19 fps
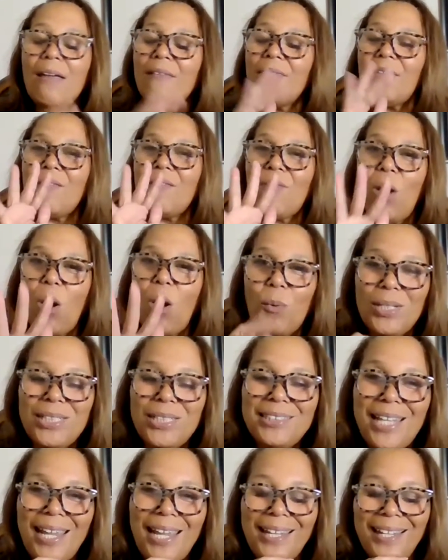They've always
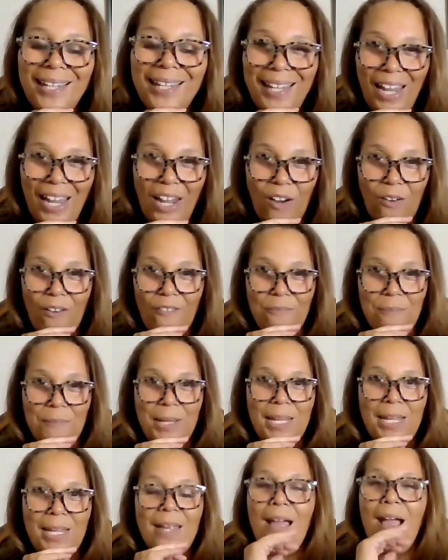taken care of
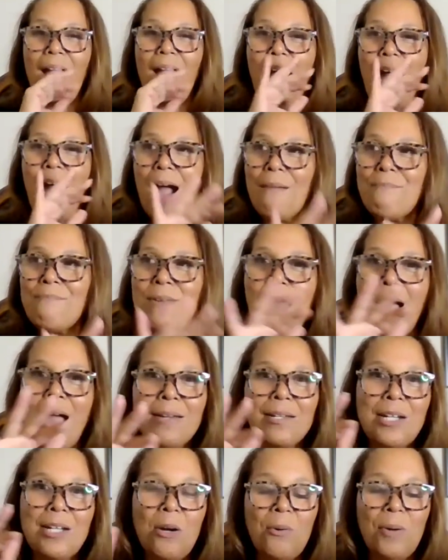me. I'm
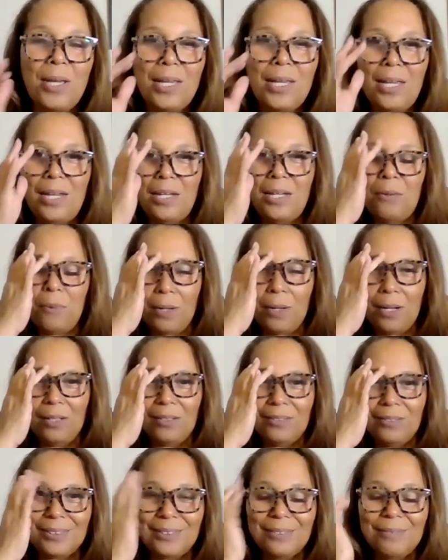not going anywhere
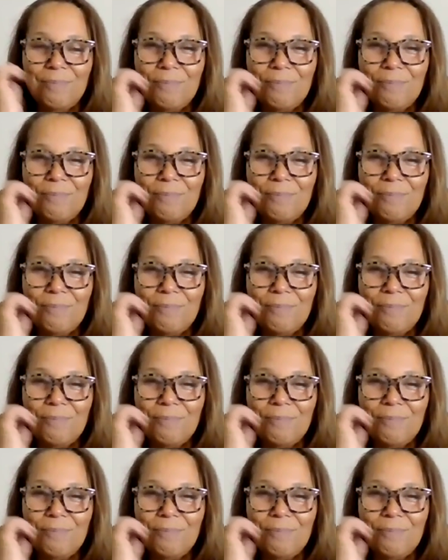else.